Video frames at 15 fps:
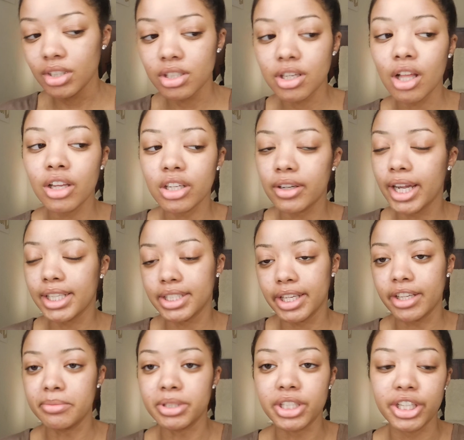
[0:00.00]
Color correcting,
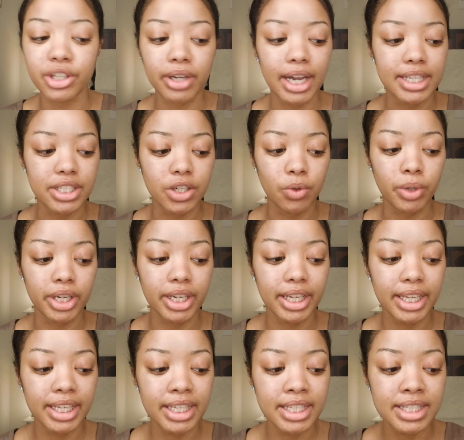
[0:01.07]
I'm sure you guys know what it
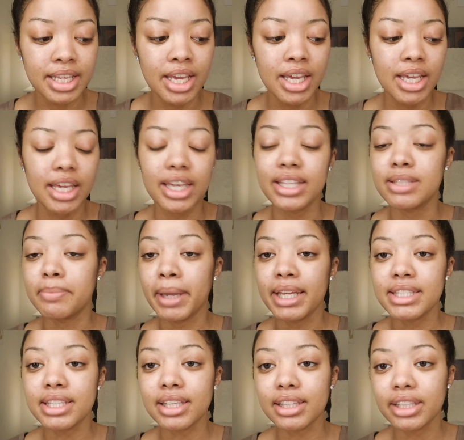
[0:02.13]
is. It's
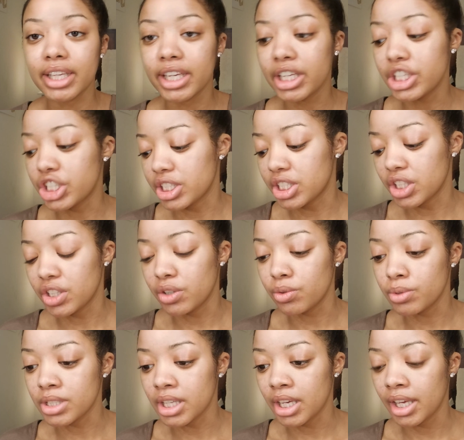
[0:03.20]
basically just
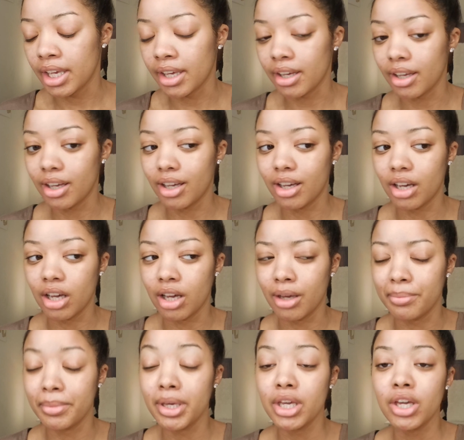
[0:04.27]
using
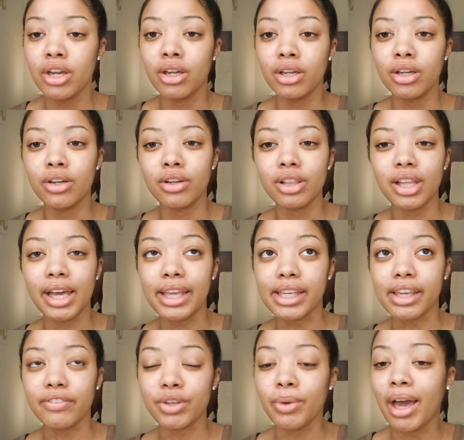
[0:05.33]

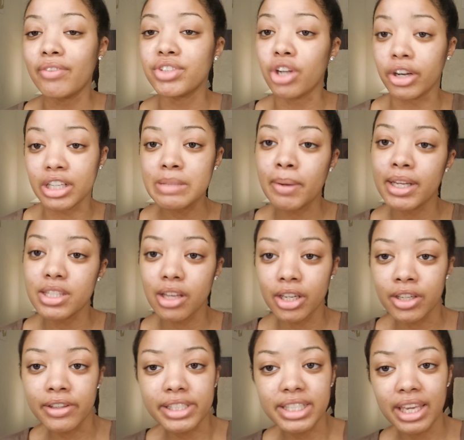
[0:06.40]
like if you have dark spots
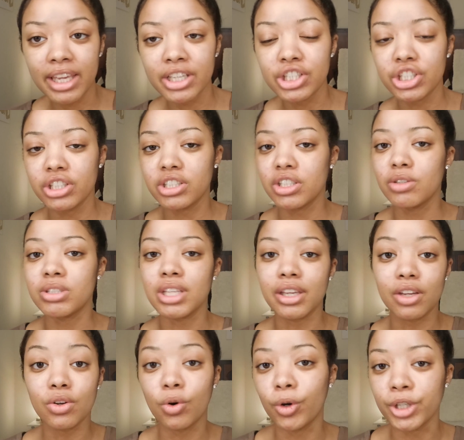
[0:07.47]
on your skin, just using
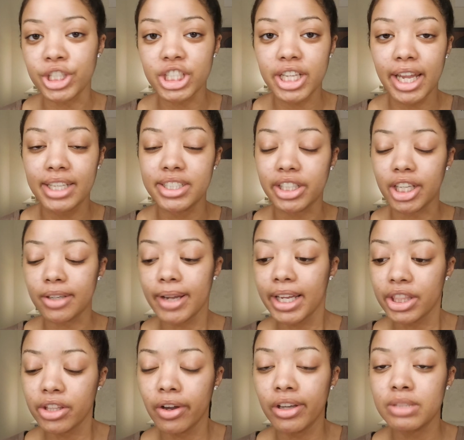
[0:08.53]
an orange shade to
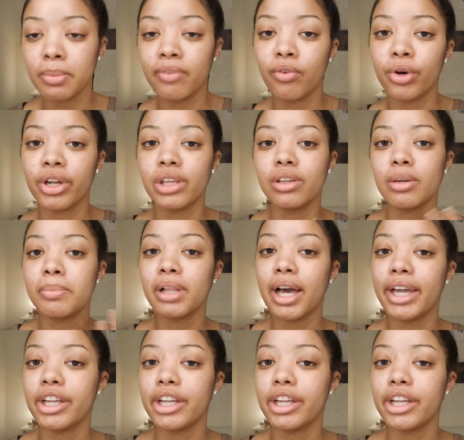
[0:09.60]
correct those before you apply